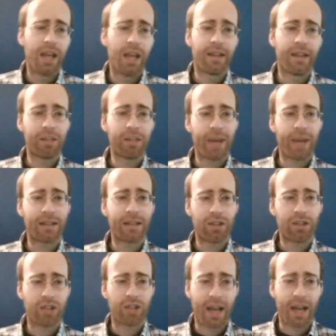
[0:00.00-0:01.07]
This
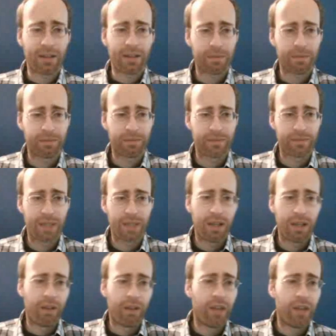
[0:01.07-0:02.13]
passage says,
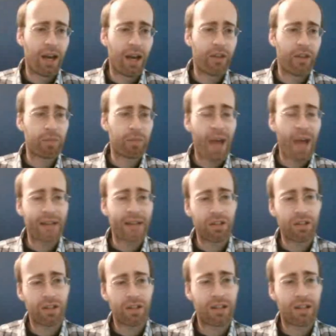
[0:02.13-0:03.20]
this passage
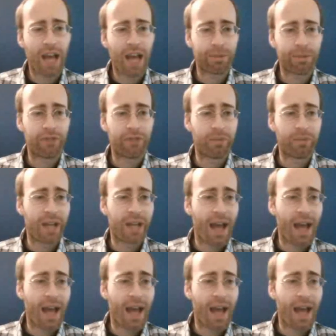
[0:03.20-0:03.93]
is adapted from an